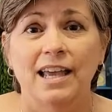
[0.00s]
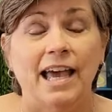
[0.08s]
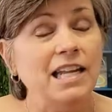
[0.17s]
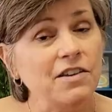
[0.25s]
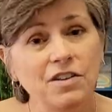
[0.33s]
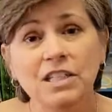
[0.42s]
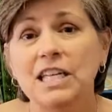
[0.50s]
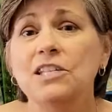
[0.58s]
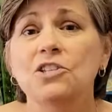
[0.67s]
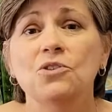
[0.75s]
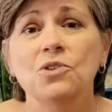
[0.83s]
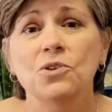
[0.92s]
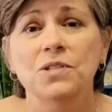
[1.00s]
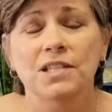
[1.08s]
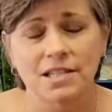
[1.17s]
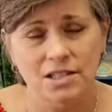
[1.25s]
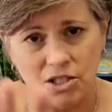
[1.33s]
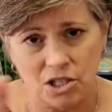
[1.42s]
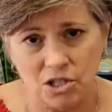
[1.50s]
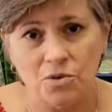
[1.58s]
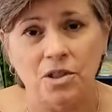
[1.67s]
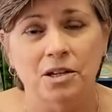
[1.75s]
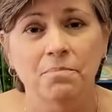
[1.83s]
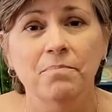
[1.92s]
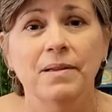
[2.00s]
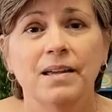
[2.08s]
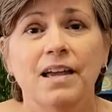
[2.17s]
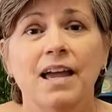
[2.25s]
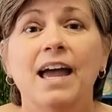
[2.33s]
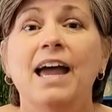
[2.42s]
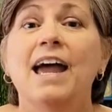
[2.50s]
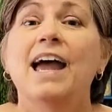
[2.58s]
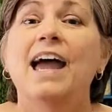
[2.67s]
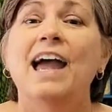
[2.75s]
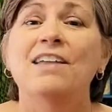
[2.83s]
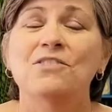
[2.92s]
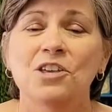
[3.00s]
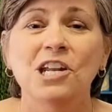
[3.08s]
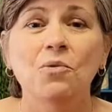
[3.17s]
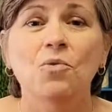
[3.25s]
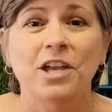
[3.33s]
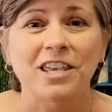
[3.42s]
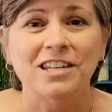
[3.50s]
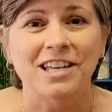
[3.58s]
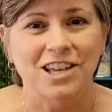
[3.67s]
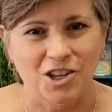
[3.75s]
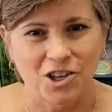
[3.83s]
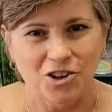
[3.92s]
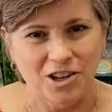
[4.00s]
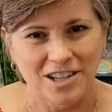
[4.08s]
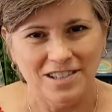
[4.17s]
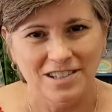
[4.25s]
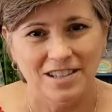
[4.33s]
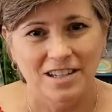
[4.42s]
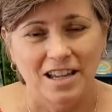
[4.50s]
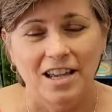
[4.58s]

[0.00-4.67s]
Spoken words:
And if you need to do those things, do them. And then I want you to get curious.